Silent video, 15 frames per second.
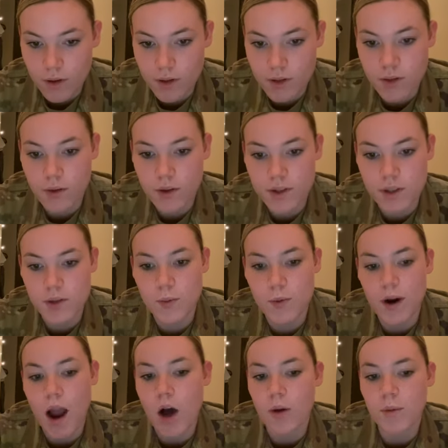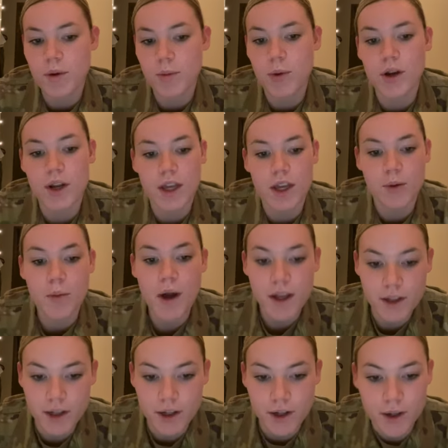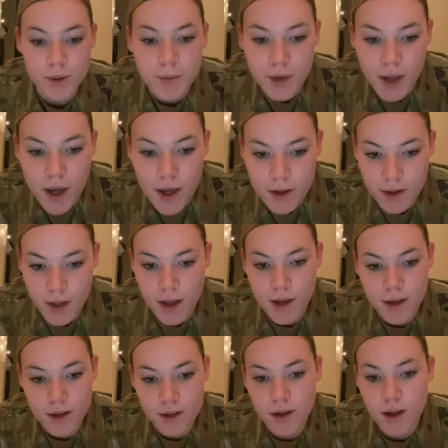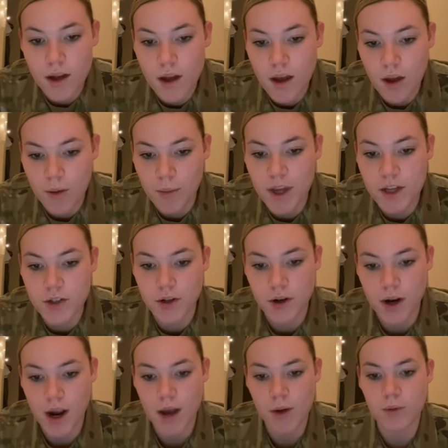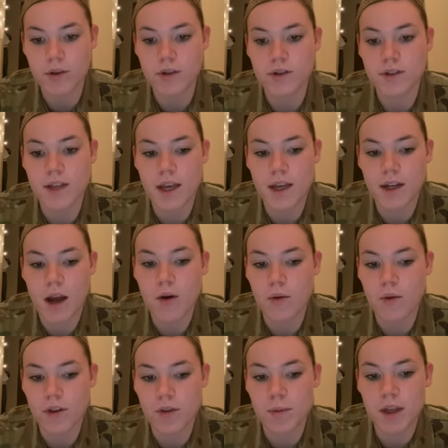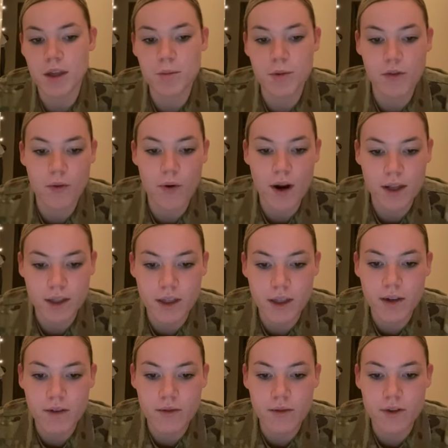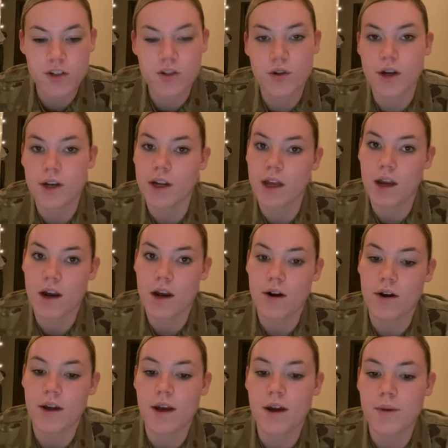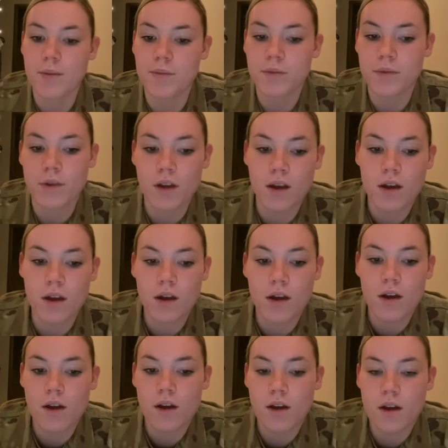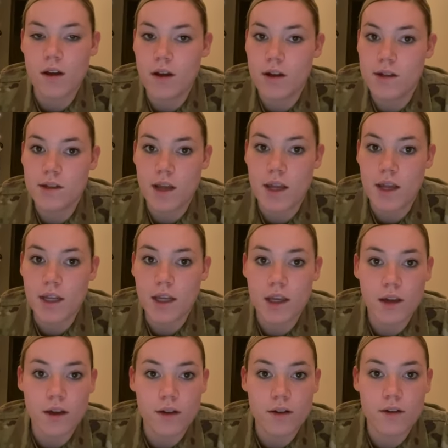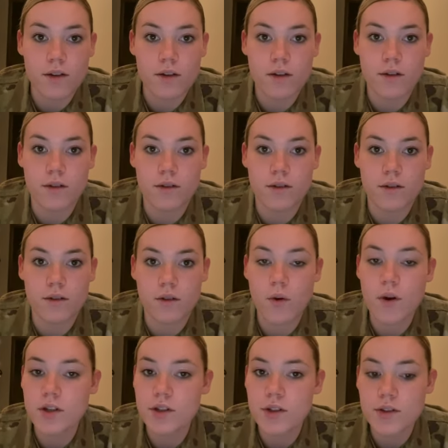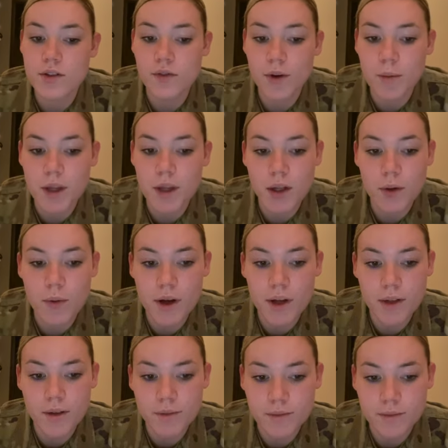so this is where I'll be putting my litter and then make sure I will take it out with me before I leave this training area. Any questions from anyone?